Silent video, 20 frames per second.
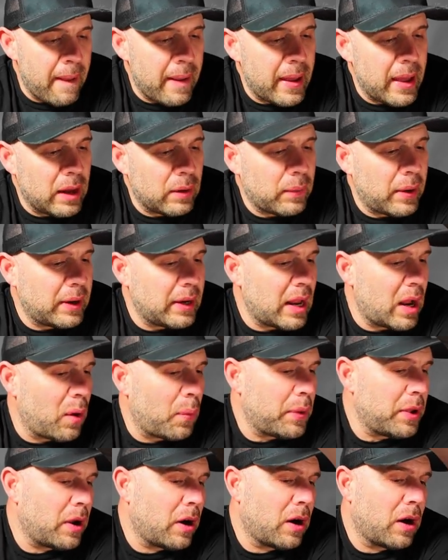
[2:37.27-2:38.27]
and right now
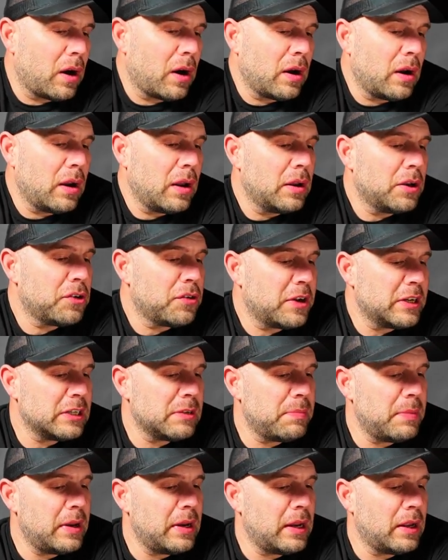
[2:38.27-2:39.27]
we are
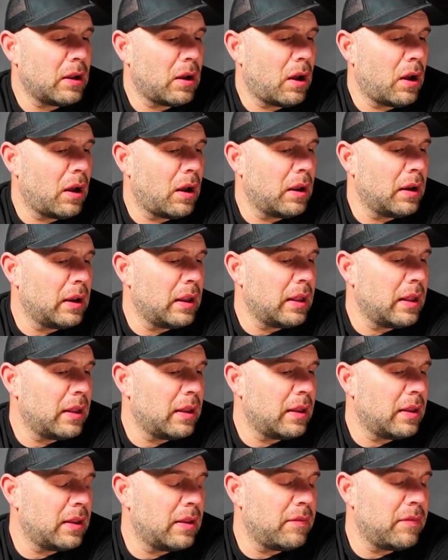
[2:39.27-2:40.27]
transmitting on
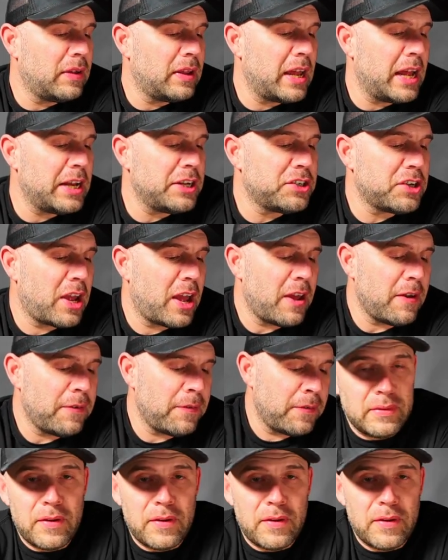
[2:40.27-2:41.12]
VHF.